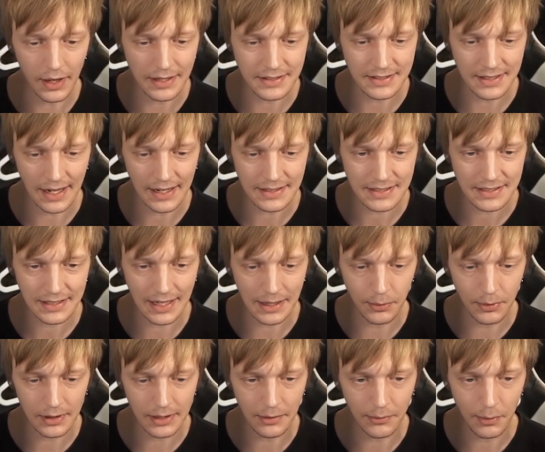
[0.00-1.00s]
that's nice.
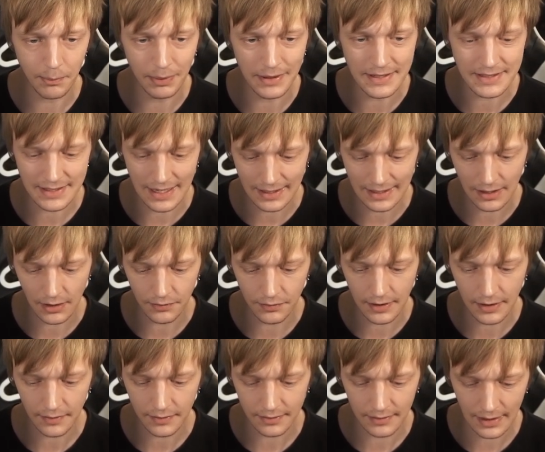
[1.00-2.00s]
Can we please take care of
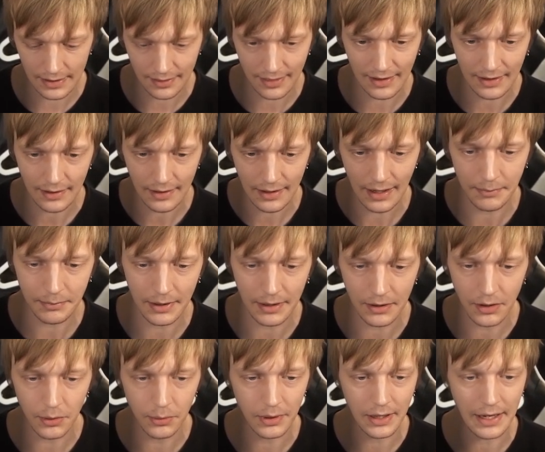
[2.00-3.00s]
that thing? I'm gonna
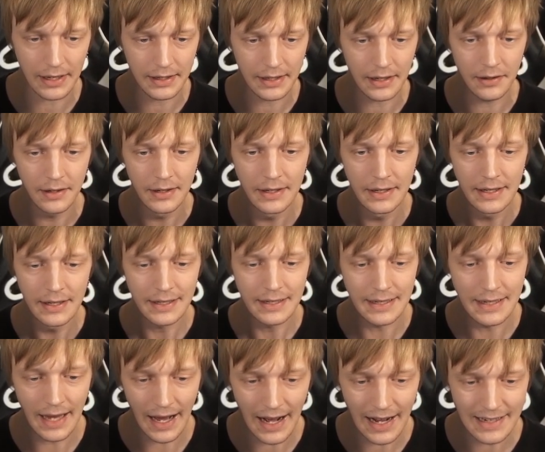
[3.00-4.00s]
go again here.
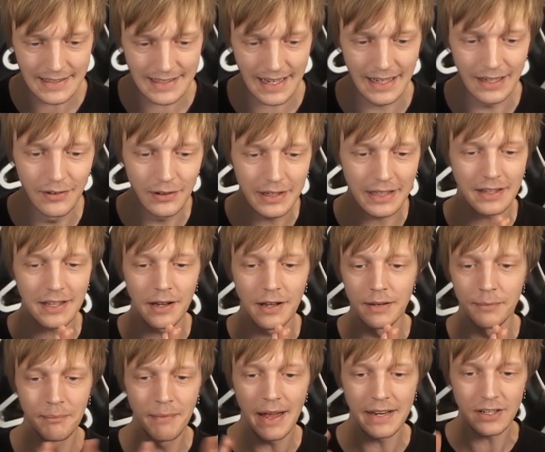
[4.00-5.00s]
Nice. And look at
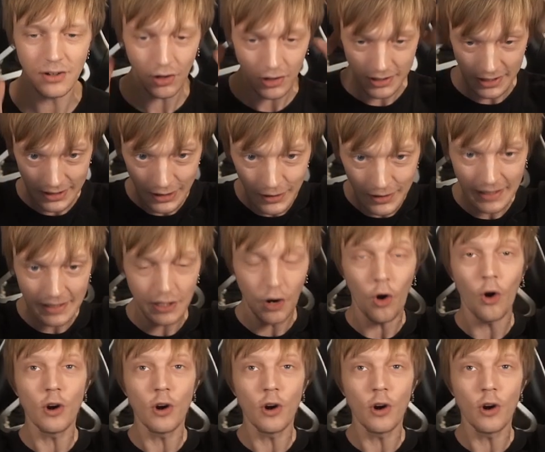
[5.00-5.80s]
the magic archers. Look at the